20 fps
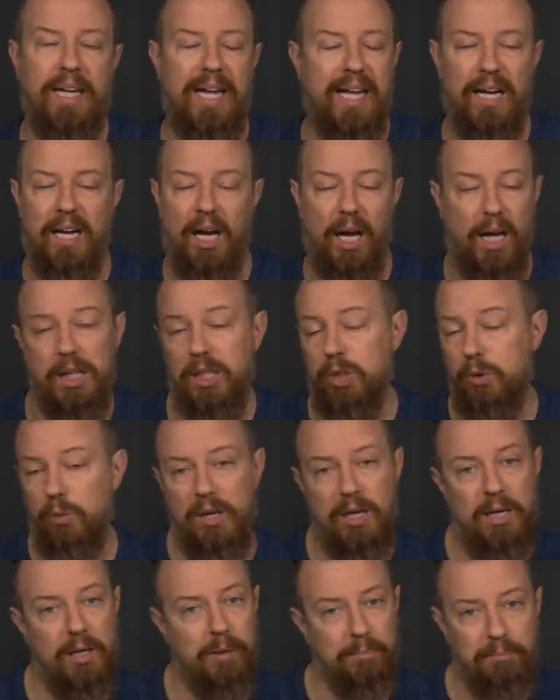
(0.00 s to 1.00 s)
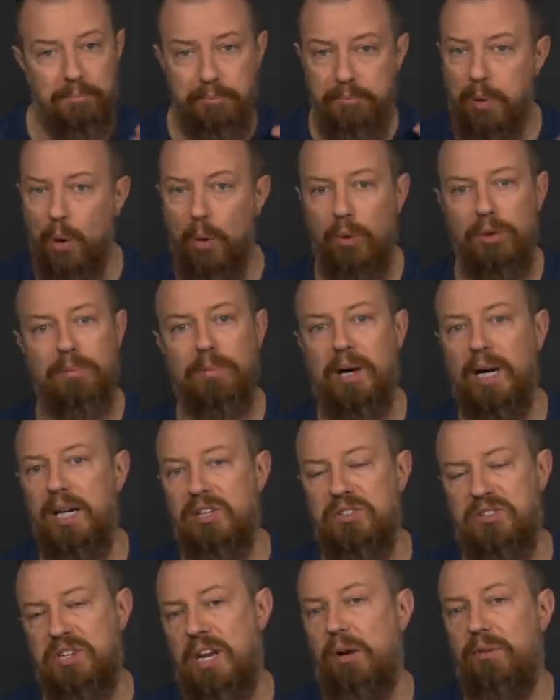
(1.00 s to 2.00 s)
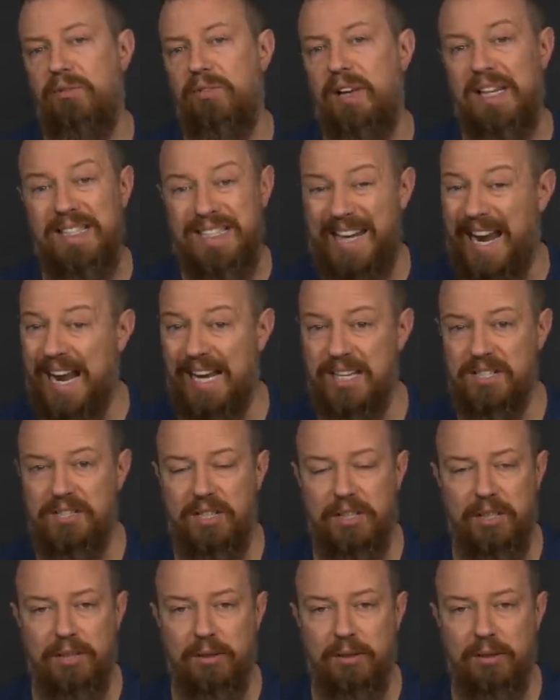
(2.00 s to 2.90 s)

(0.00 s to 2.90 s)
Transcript: And I agree, both mics sound fantastic.